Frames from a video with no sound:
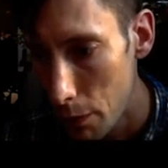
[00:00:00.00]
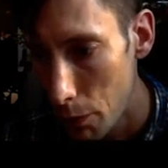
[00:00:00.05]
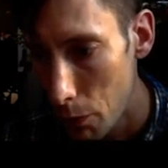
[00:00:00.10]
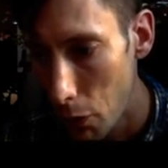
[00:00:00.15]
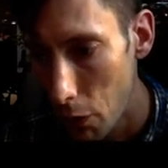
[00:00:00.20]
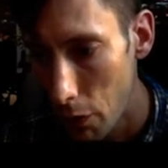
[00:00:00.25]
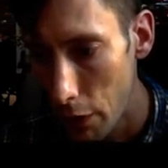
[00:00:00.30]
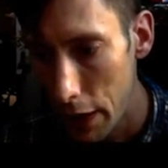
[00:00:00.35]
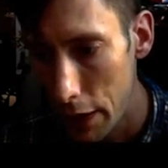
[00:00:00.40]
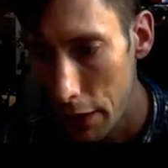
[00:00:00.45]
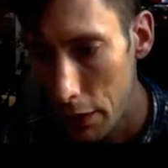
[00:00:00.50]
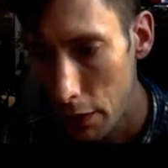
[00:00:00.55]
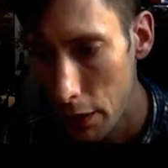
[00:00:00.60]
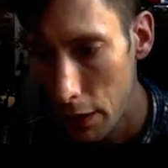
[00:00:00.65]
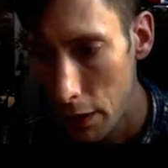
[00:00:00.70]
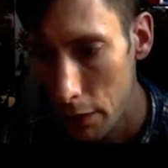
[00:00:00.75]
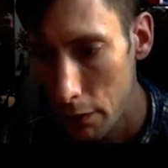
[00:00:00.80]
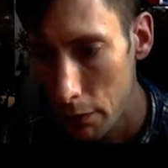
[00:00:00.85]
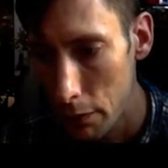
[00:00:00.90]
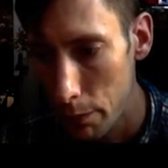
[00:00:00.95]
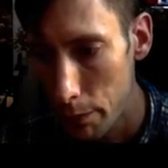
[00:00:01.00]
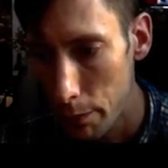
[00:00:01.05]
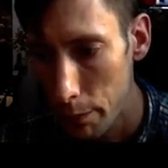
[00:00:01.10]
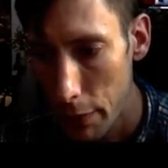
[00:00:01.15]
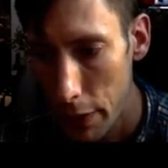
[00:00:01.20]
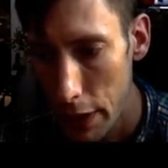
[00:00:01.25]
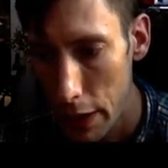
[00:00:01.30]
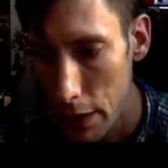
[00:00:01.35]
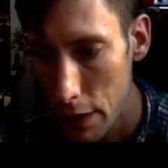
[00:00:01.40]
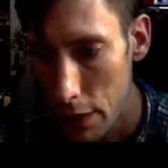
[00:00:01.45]
what they're doing
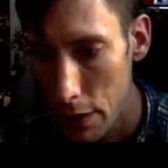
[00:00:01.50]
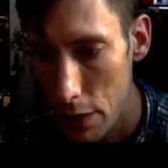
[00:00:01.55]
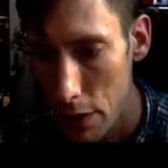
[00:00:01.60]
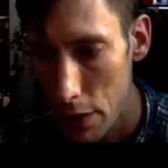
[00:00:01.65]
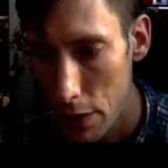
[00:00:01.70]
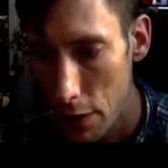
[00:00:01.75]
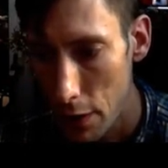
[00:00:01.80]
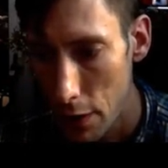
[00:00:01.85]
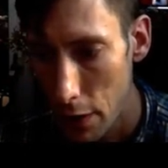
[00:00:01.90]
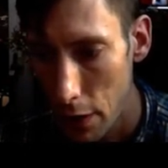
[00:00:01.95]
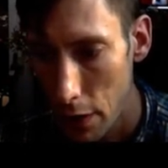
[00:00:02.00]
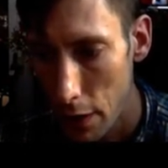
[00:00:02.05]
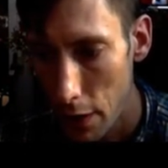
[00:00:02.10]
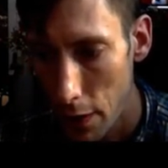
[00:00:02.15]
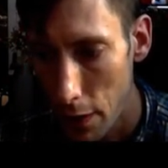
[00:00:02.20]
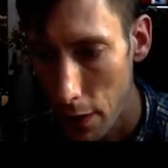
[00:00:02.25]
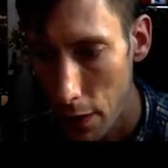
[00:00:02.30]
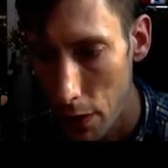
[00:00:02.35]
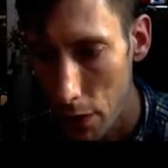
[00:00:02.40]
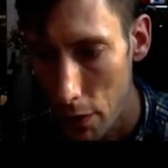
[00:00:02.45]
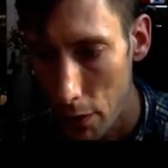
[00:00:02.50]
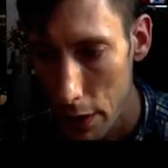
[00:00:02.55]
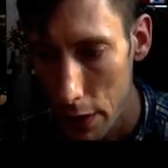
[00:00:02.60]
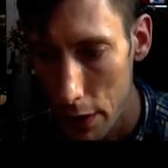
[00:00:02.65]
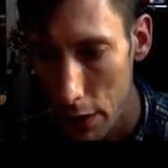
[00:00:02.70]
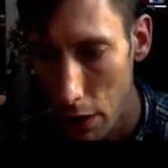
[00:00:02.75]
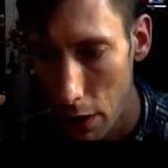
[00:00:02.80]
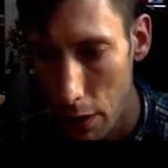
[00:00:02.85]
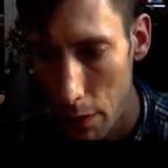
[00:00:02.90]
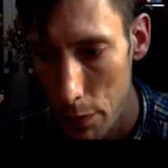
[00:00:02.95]
means that 3
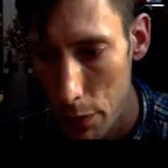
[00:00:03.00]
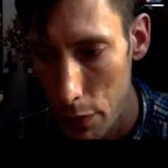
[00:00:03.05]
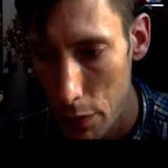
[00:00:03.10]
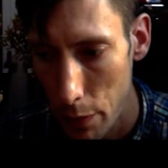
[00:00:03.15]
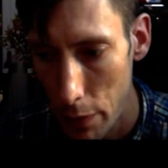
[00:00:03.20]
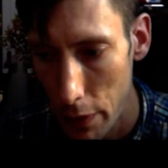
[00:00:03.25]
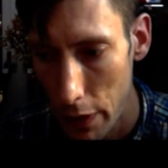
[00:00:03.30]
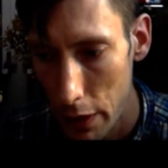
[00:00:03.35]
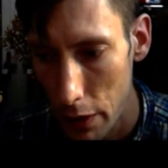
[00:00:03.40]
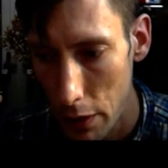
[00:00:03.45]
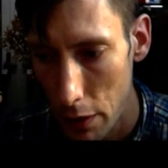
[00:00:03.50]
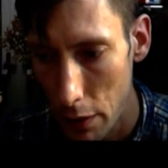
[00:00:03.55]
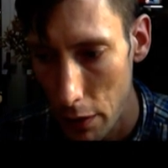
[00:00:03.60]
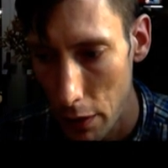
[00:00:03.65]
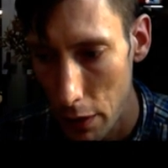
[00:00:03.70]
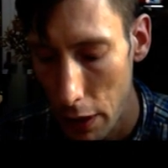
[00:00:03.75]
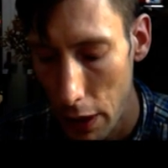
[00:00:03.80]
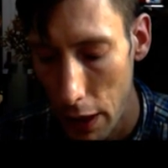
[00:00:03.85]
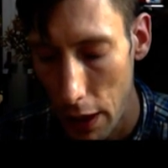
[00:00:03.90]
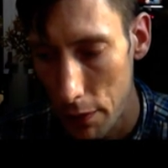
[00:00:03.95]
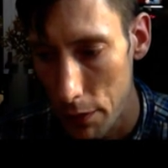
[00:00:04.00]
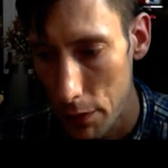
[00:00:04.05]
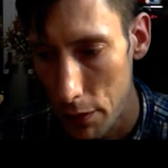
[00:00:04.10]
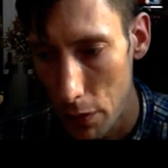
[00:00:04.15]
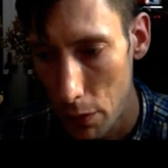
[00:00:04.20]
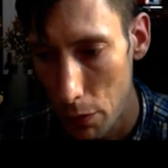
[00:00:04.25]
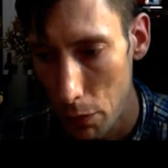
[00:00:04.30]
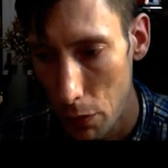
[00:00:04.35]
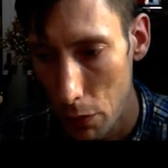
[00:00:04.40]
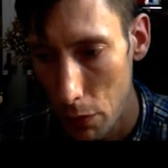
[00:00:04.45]
times a week I'm going to have
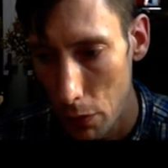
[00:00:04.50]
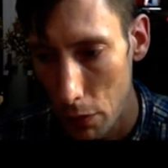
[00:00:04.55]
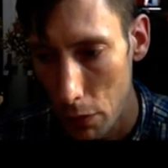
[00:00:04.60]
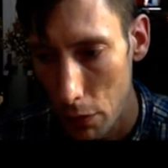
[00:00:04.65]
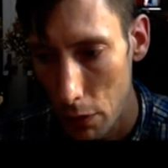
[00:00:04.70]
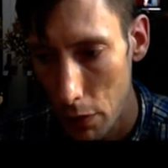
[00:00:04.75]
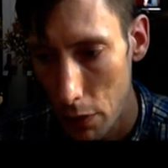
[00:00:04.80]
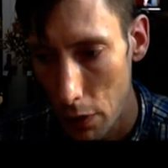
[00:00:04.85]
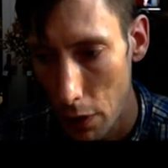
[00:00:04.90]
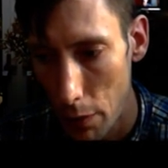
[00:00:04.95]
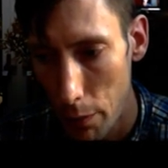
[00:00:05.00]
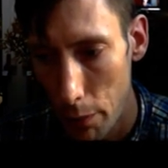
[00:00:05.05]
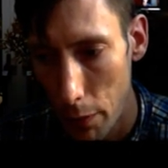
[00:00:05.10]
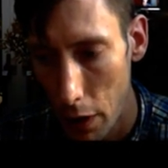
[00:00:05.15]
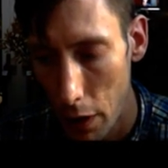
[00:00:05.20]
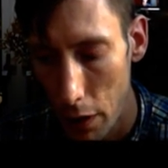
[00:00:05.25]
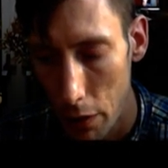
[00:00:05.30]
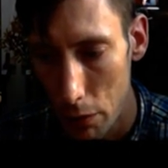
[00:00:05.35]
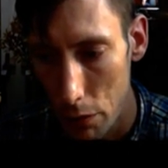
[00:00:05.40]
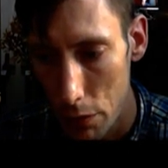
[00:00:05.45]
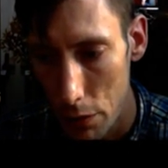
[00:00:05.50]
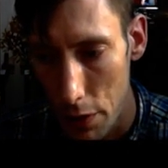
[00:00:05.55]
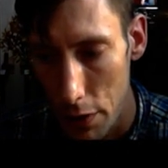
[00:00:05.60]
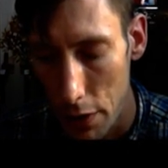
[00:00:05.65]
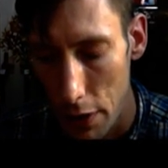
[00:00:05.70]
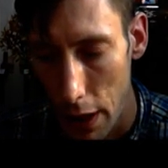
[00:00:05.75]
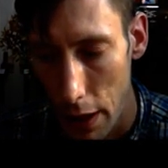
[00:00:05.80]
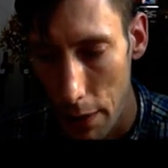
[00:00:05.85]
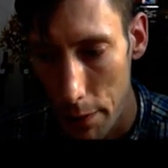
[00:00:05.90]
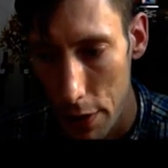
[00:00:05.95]
to walk a mile to
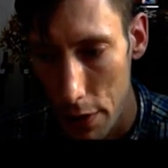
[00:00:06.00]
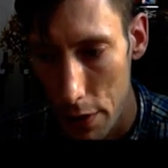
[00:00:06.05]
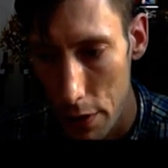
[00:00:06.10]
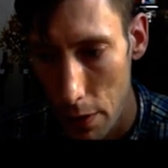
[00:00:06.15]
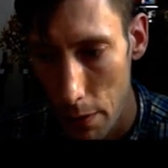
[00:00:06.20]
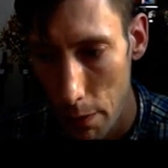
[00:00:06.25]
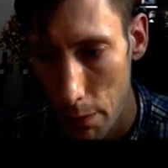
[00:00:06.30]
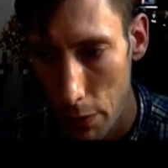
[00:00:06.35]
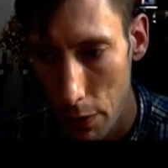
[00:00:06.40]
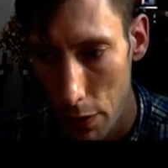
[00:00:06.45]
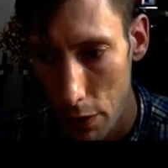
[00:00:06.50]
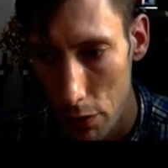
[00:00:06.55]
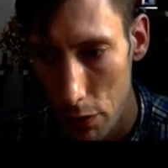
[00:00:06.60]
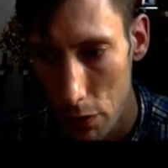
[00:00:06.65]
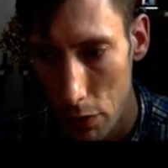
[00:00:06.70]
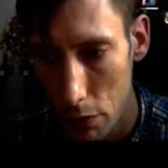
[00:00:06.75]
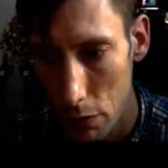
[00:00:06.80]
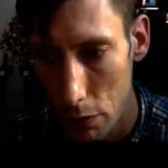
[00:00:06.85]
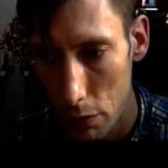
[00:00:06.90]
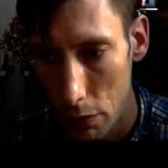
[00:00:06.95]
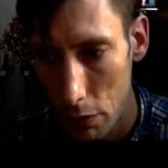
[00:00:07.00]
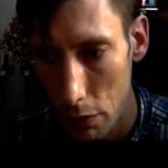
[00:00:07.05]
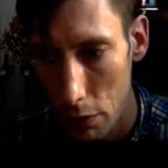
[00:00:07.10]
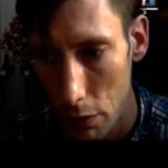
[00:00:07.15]
the chemist in withdrawal,